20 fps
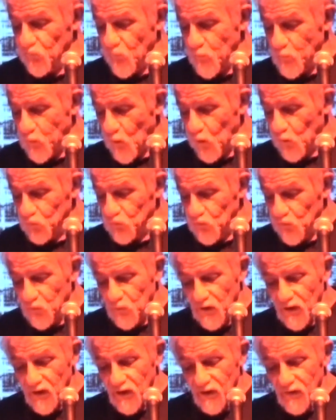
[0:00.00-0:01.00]
of a poetry
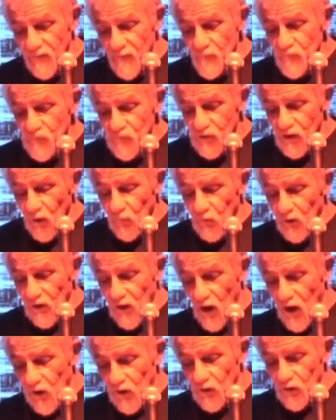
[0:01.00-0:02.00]
reading that went
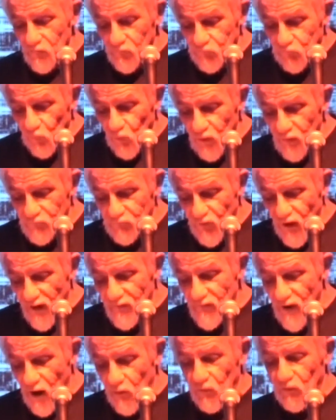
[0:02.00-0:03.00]

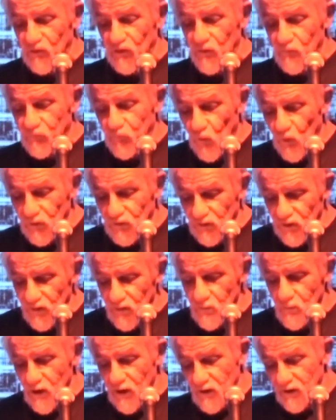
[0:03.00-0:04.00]
145 hours and
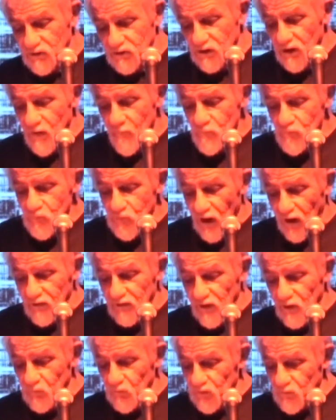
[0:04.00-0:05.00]
14 minutes,
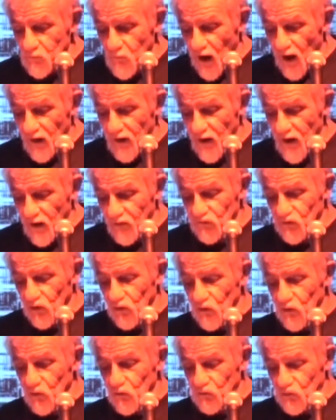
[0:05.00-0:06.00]
ending with Maya
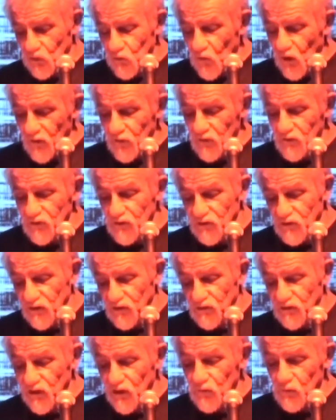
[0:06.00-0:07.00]
Angelou,
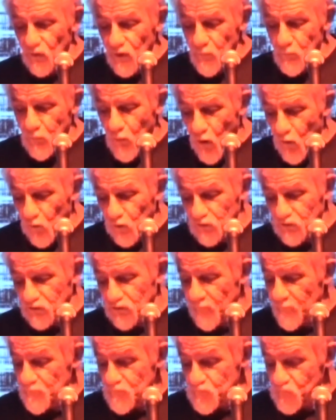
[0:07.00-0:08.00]
263 poets.
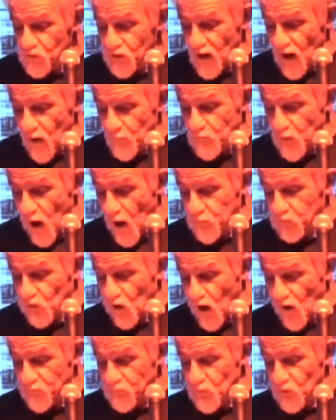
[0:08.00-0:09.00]
Yeah, Bob
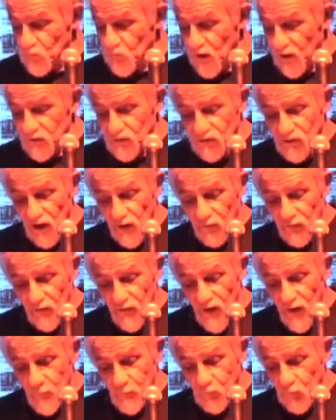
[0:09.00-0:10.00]
Kaufman read
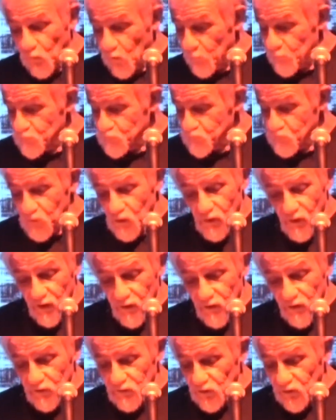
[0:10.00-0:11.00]
2nd April
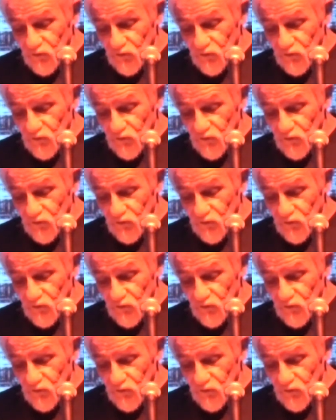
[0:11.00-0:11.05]
in a